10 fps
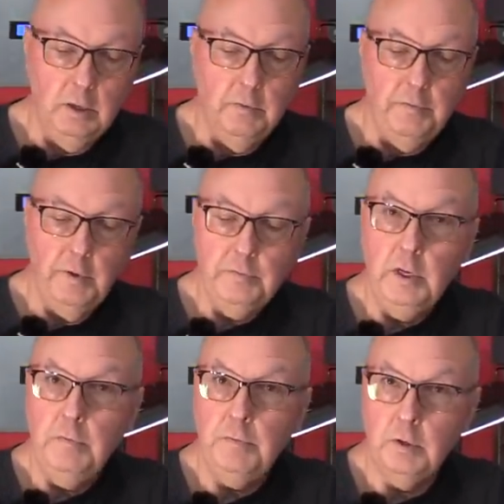
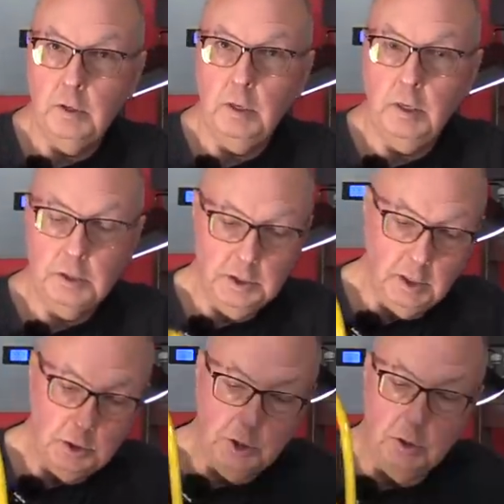50-foot
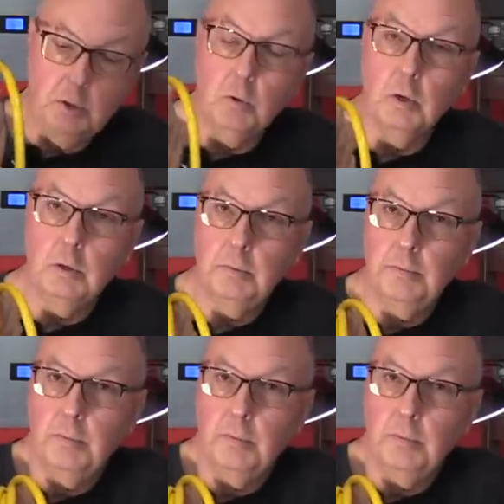extension cord.